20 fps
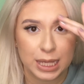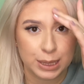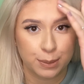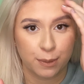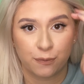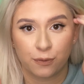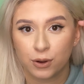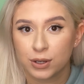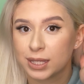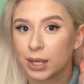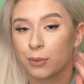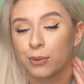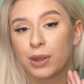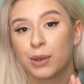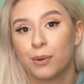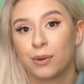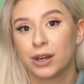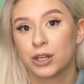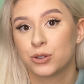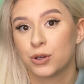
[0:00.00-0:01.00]
But first, I really
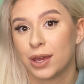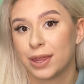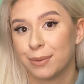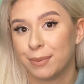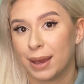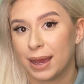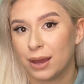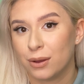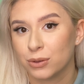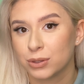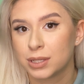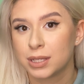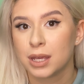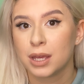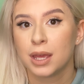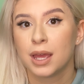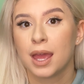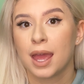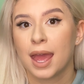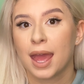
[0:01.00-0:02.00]
want to try them out,
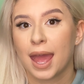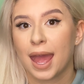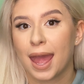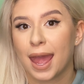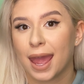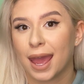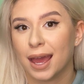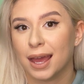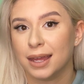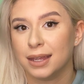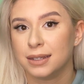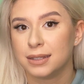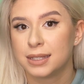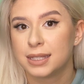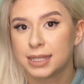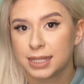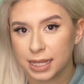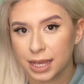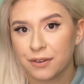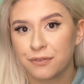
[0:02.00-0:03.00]
and
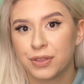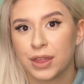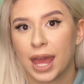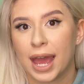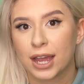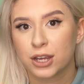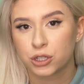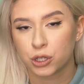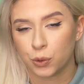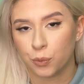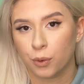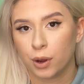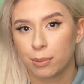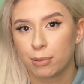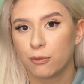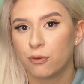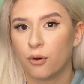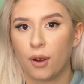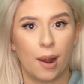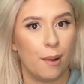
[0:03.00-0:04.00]
see if they actually work
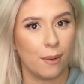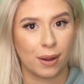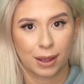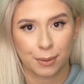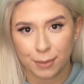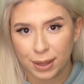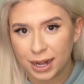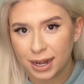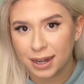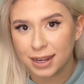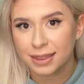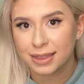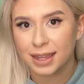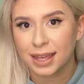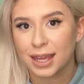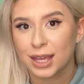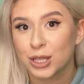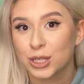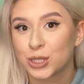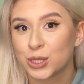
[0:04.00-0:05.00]
before I recommend
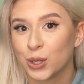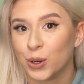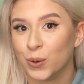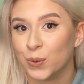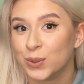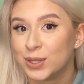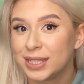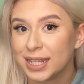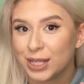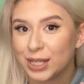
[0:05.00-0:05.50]
anything, so stay